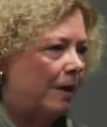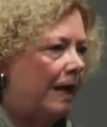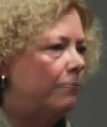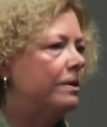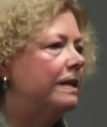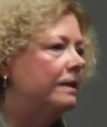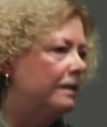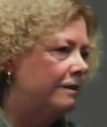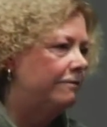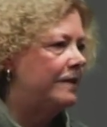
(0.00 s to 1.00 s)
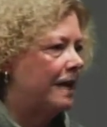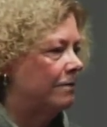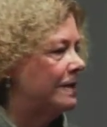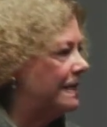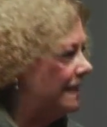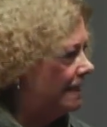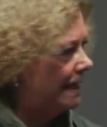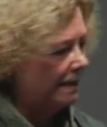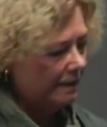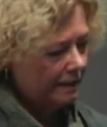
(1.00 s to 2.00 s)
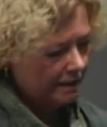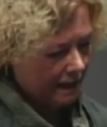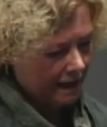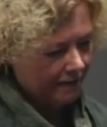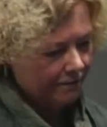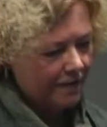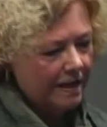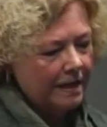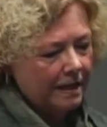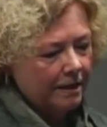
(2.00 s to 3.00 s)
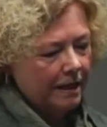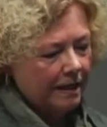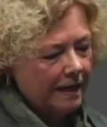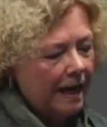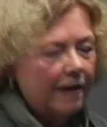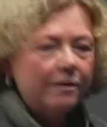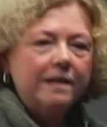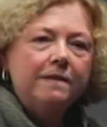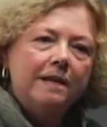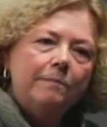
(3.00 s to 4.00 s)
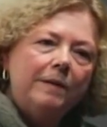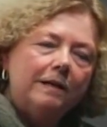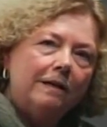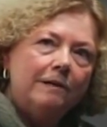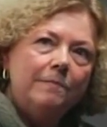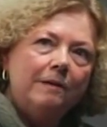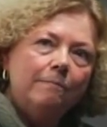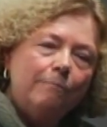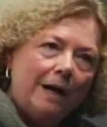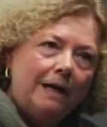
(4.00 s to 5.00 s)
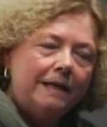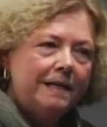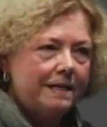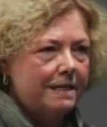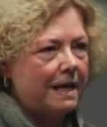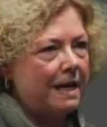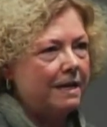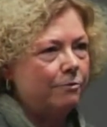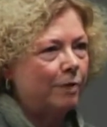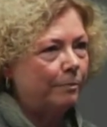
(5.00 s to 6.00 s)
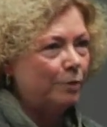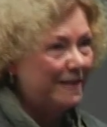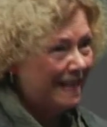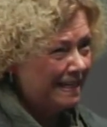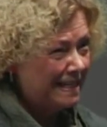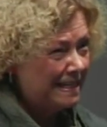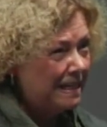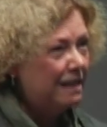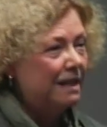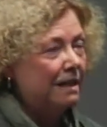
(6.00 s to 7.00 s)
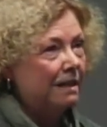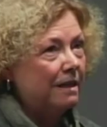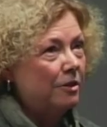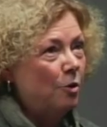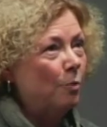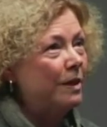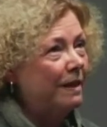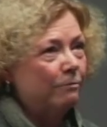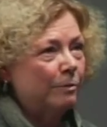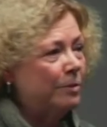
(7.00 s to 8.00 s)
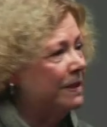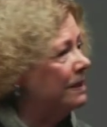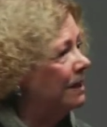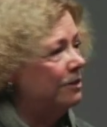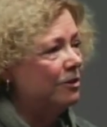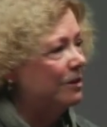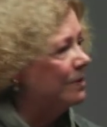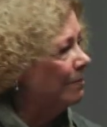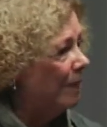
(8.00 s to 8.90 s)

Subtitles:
How are they lived out in daily life, and how can they become embodied and represented, knowing that representation is